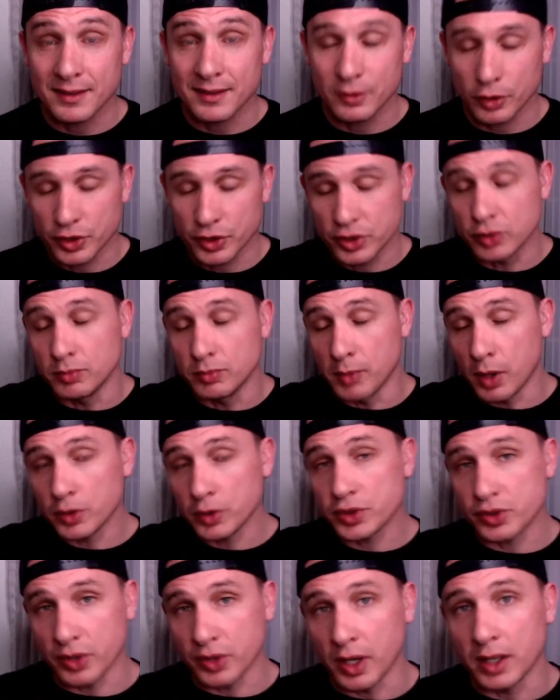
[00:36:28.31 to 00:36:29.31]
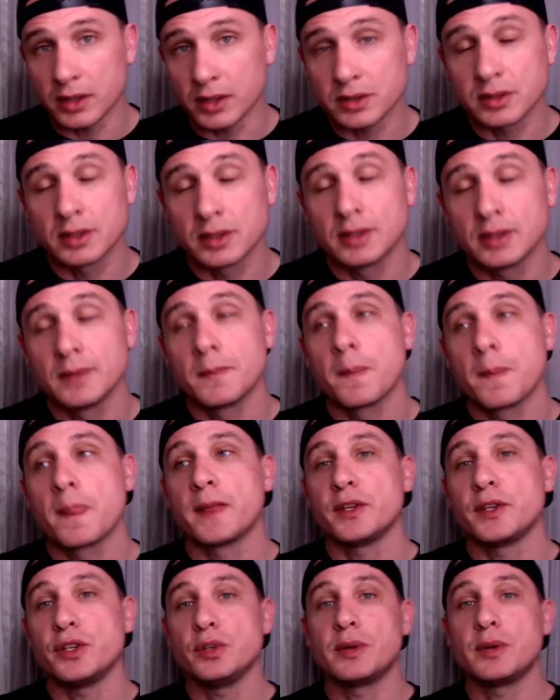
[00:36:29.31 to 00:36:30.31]
or do most drugs,
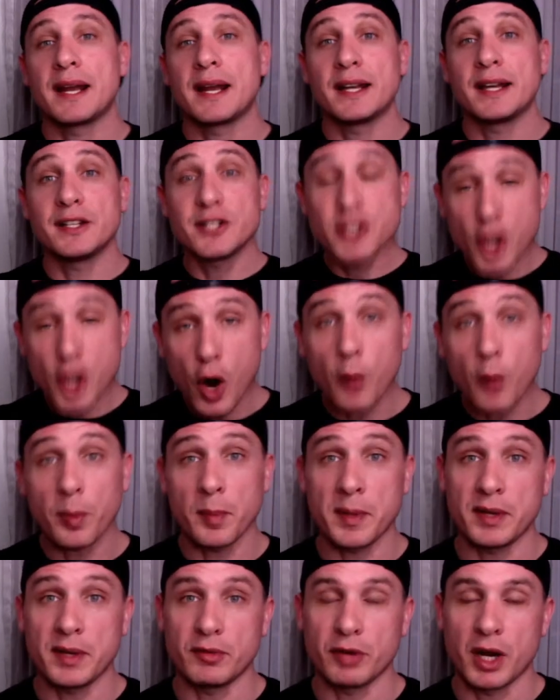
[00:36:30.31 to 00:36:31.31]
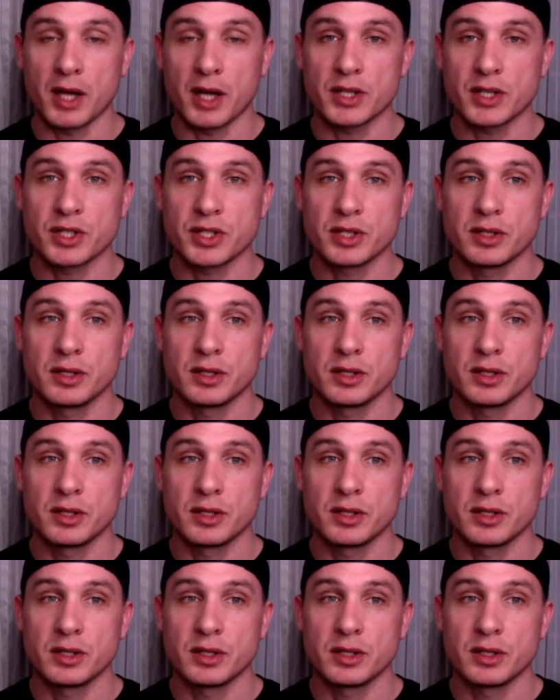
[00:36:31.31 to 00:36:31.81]
you get a dopamine rush.